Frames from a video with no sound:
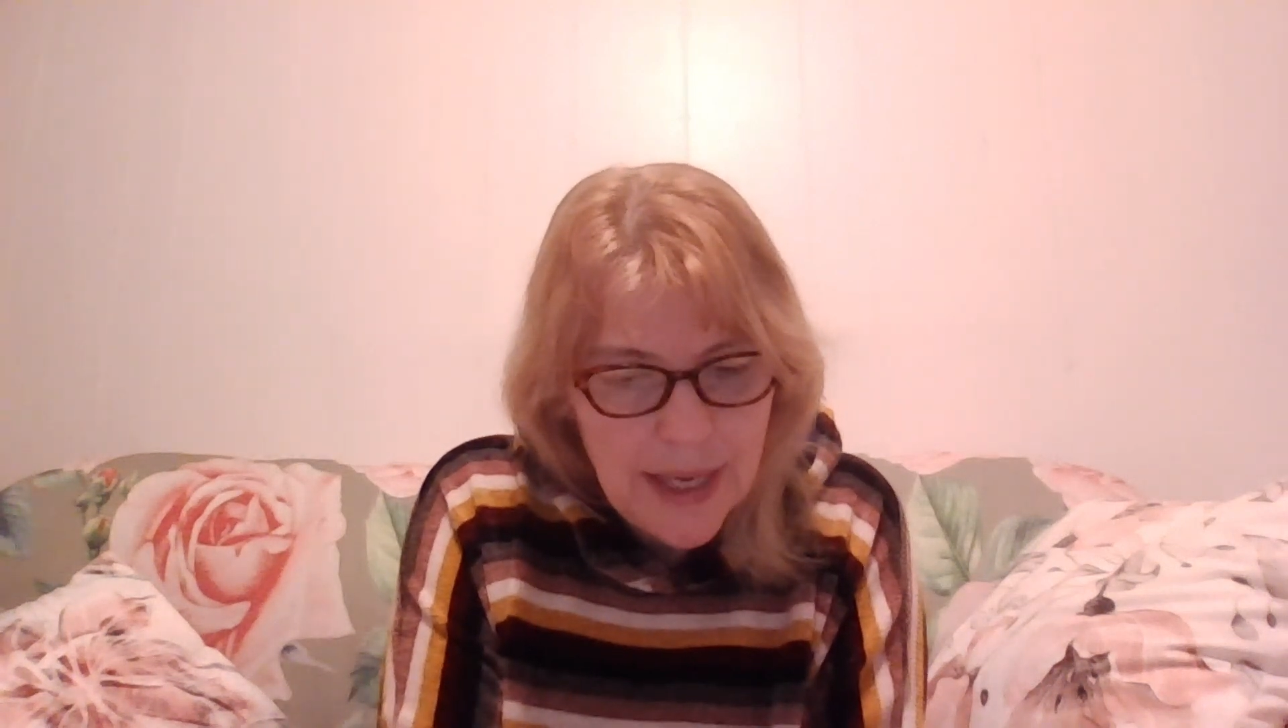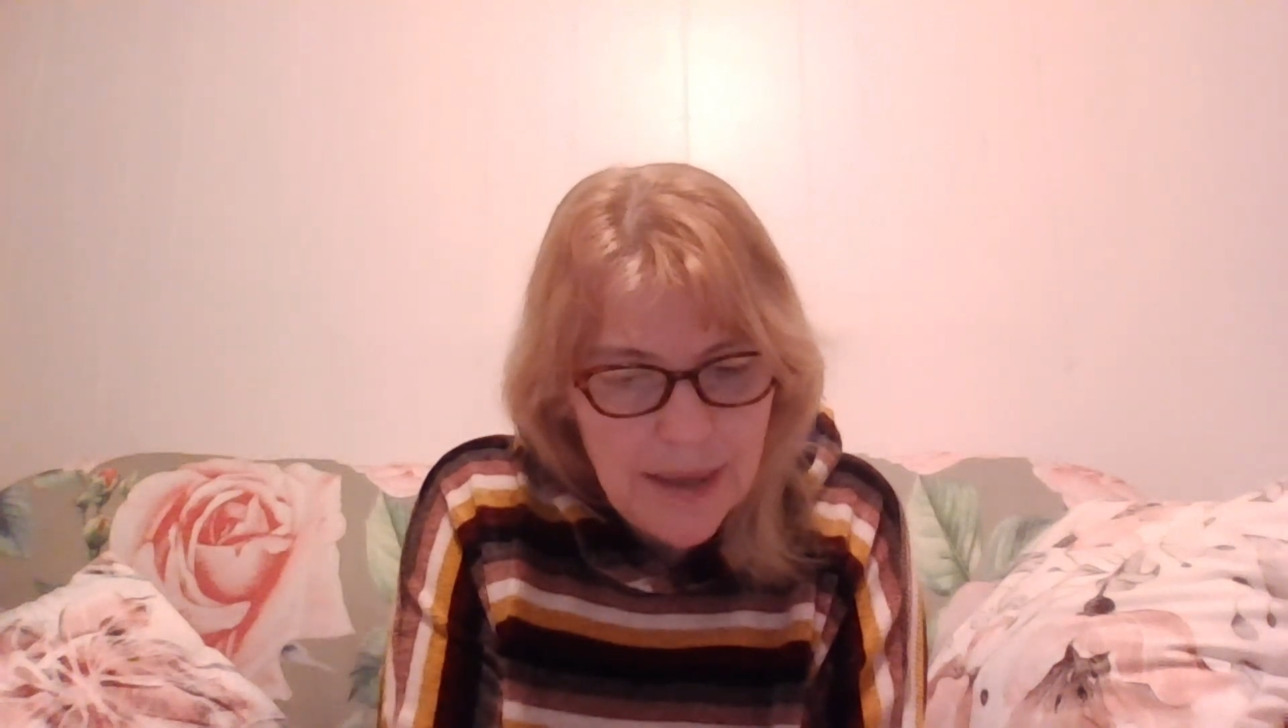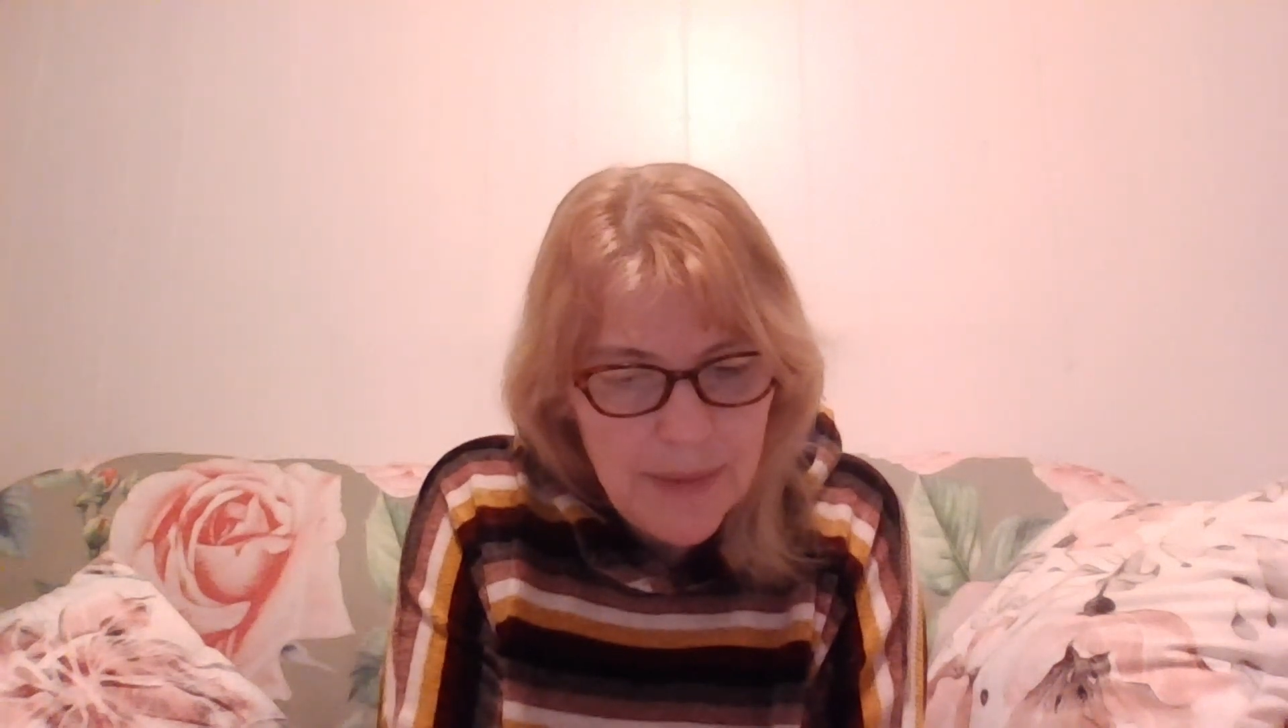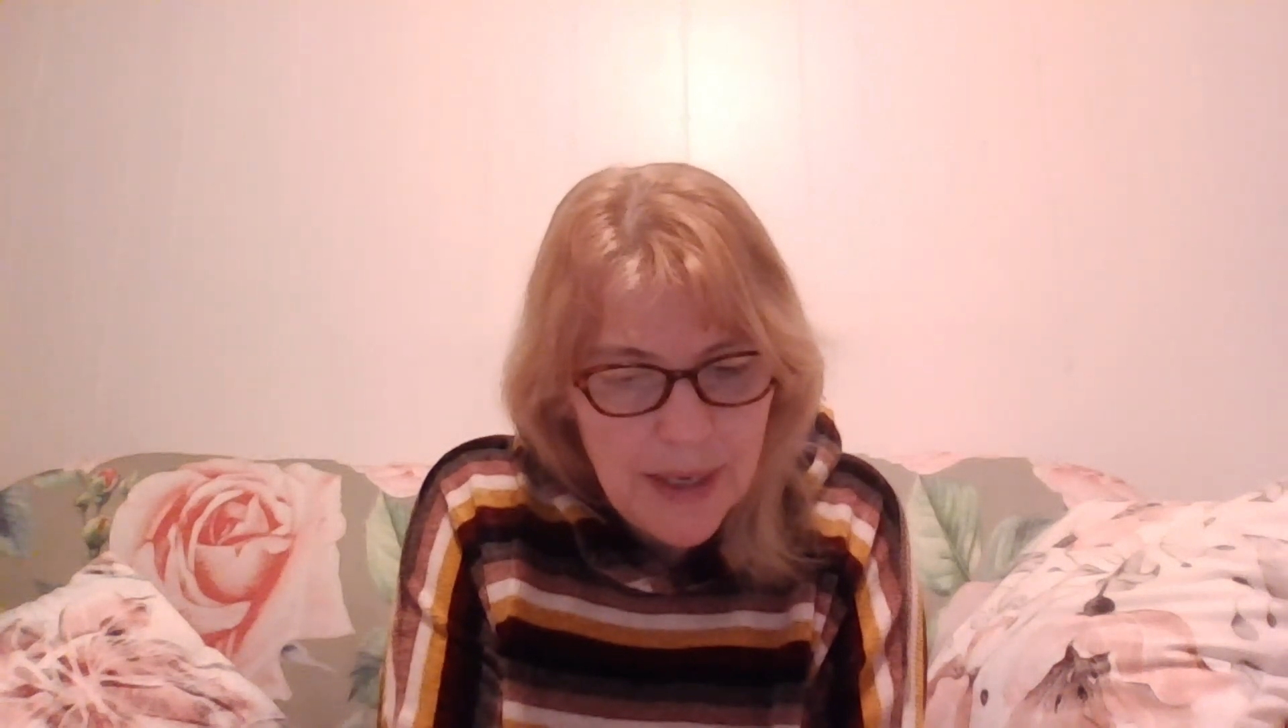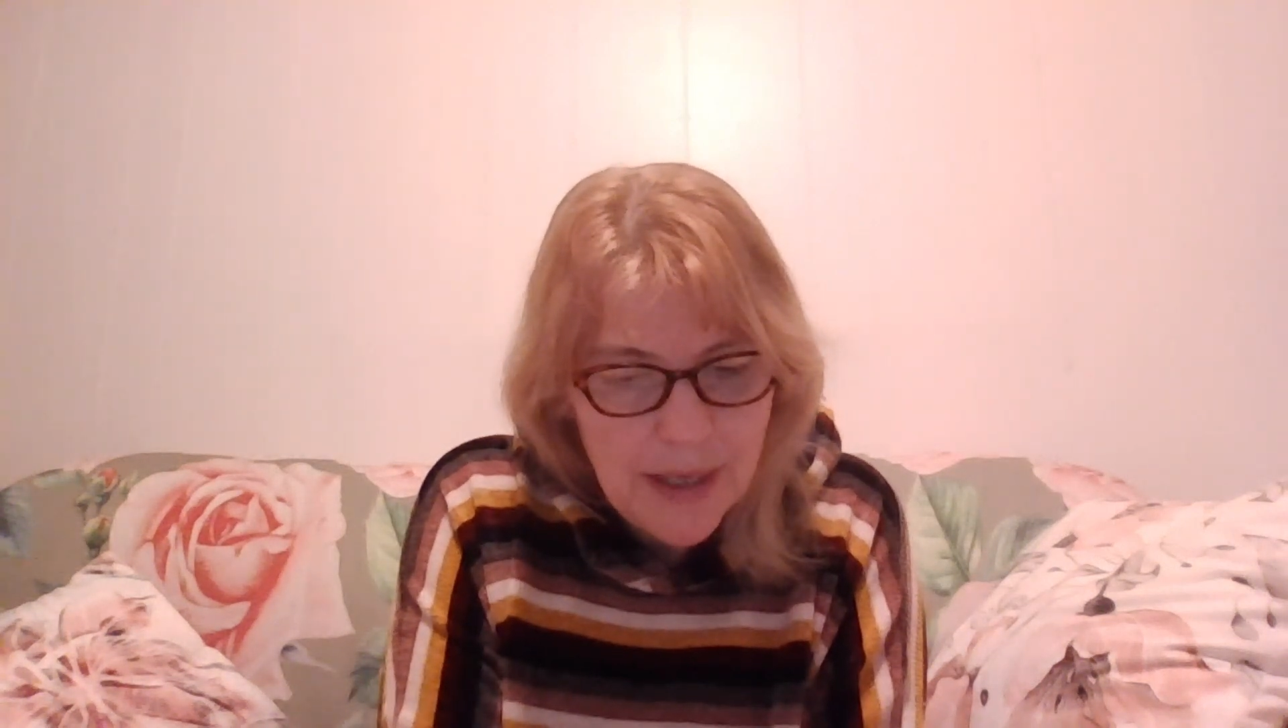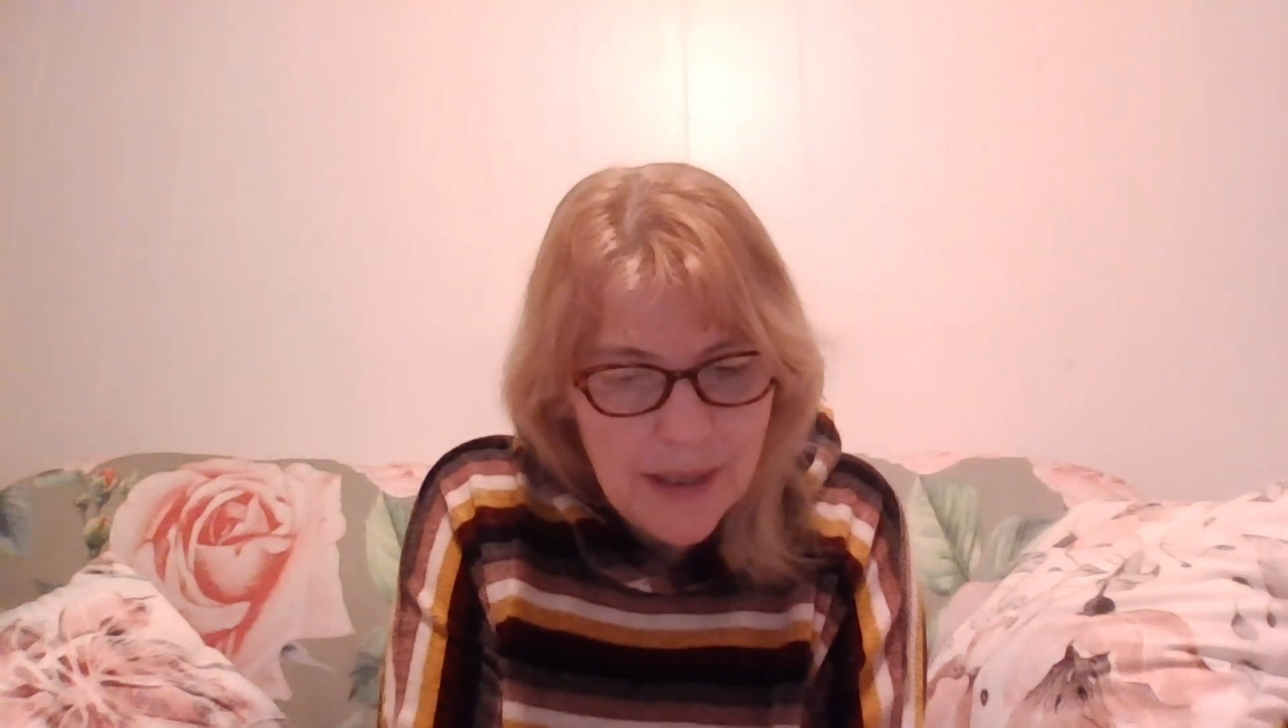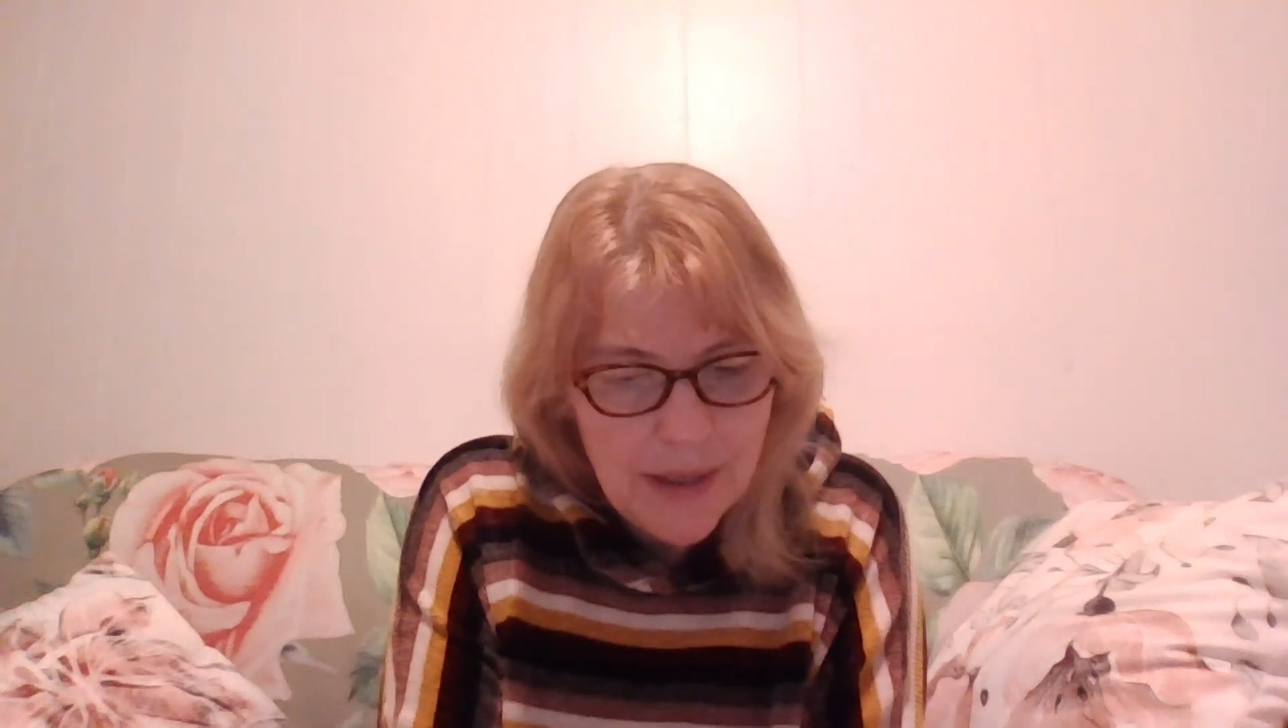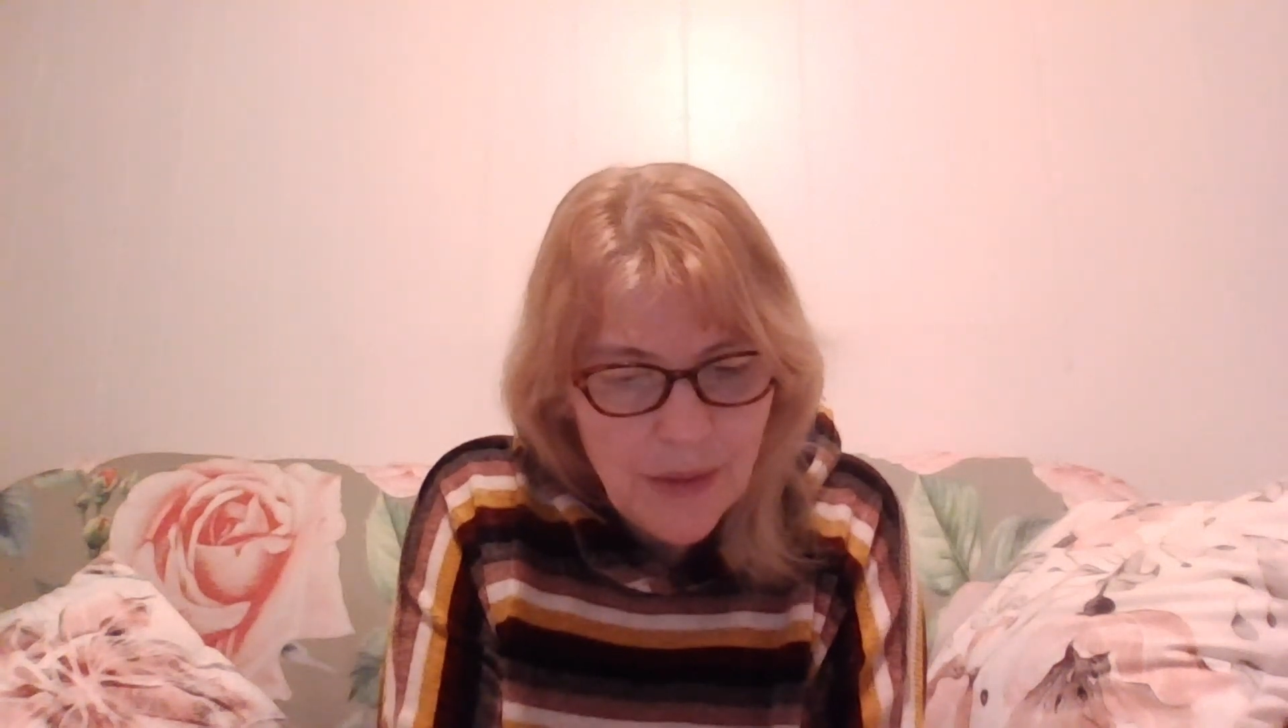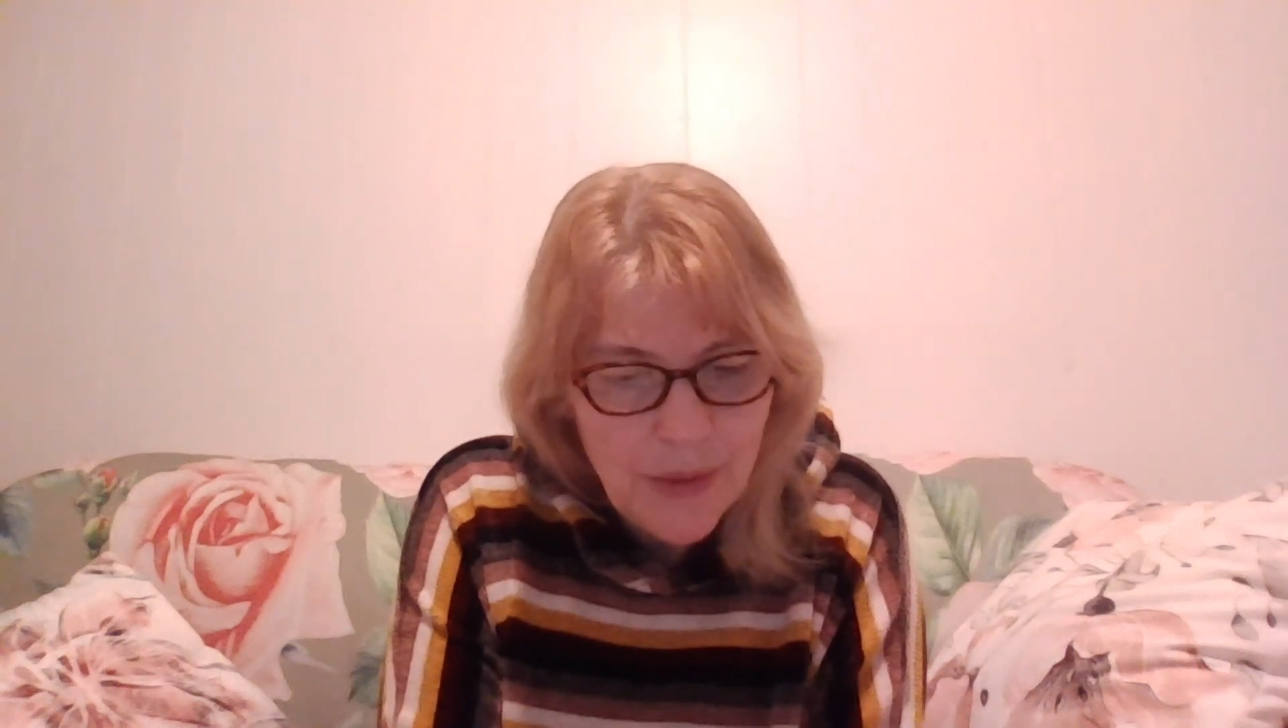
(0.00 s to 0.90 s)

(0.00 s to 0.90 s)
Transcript: came in